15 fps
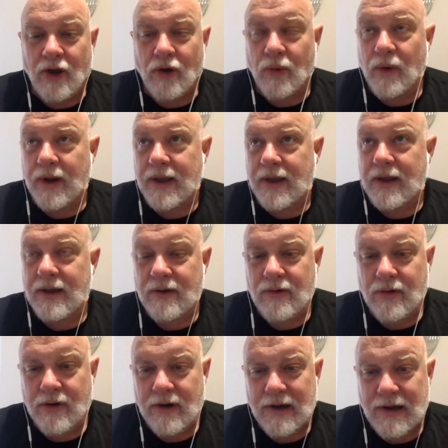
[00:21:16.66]
weigh in
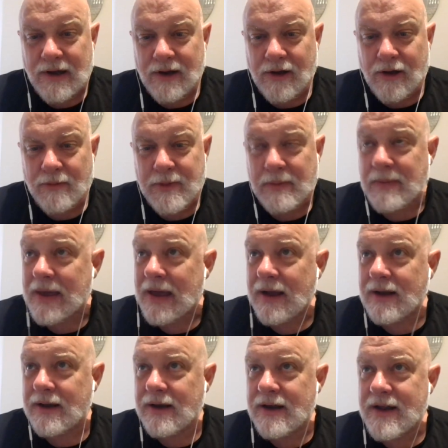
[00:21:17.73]
or not, I'll be
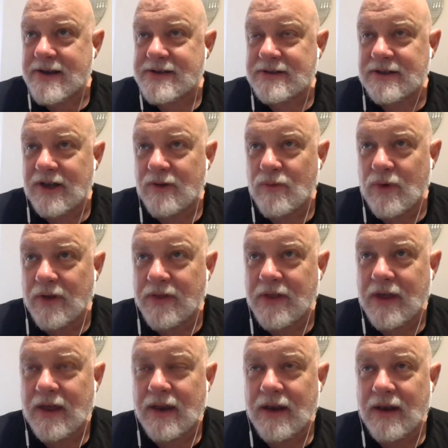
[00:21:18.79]
back next time with
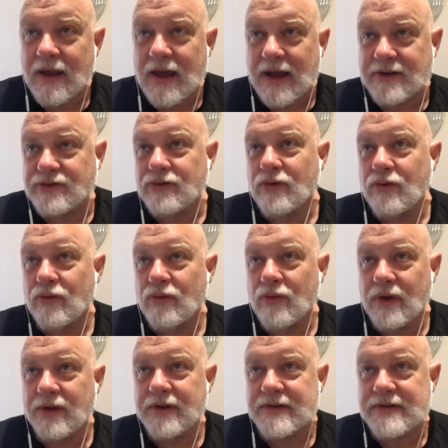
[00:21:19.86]
an actual
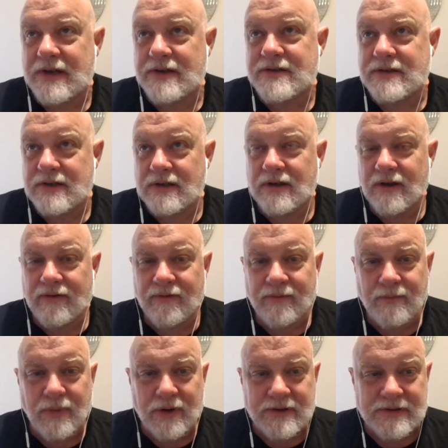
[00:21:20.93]
real discussion
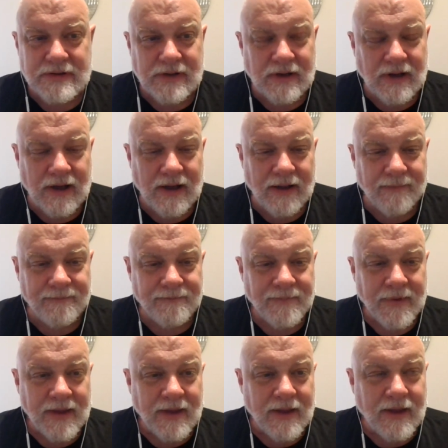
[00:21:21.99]
of books that I
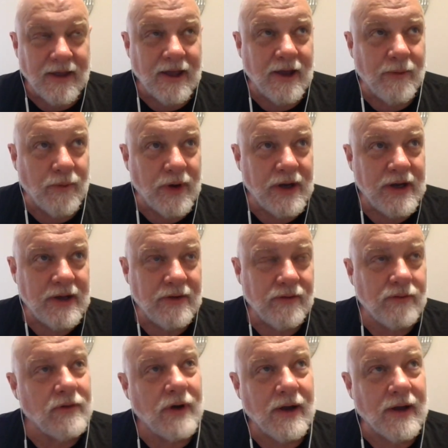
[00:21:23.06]
am
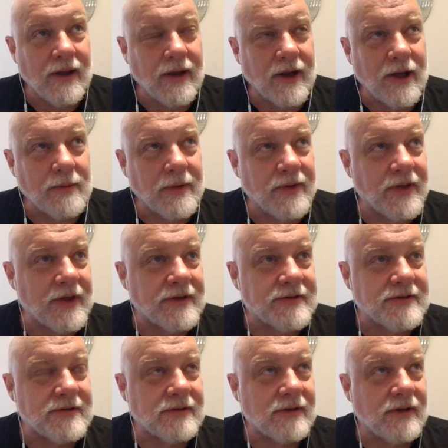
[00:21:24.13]
reading. I got a couple
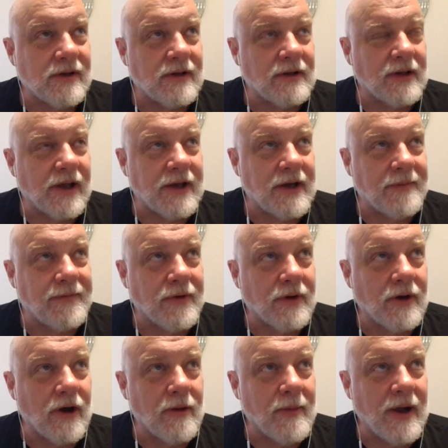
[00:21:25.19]
things lined up for
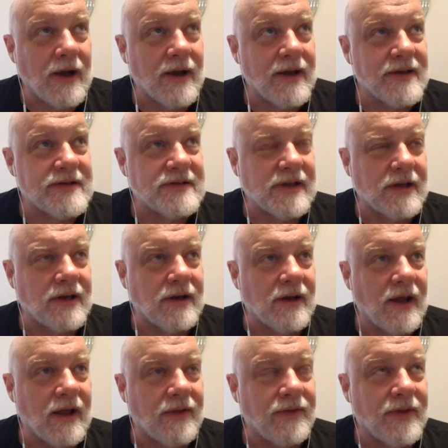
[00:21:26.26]
Garbagost,
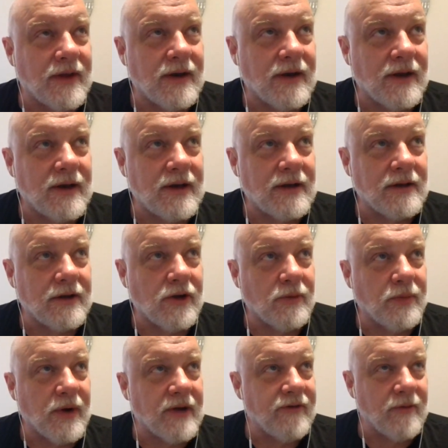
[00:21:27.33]
and then I need a little
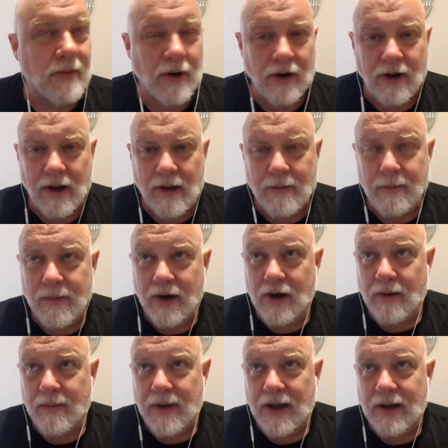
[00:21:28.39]
break from
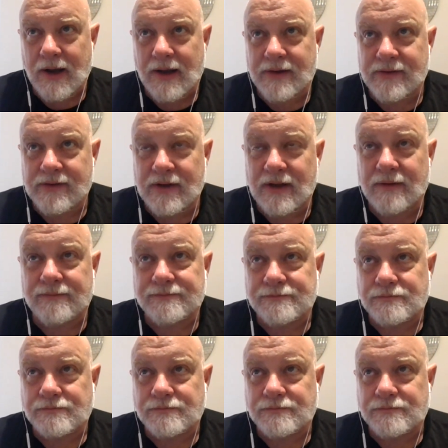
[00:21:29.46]
Garbagost and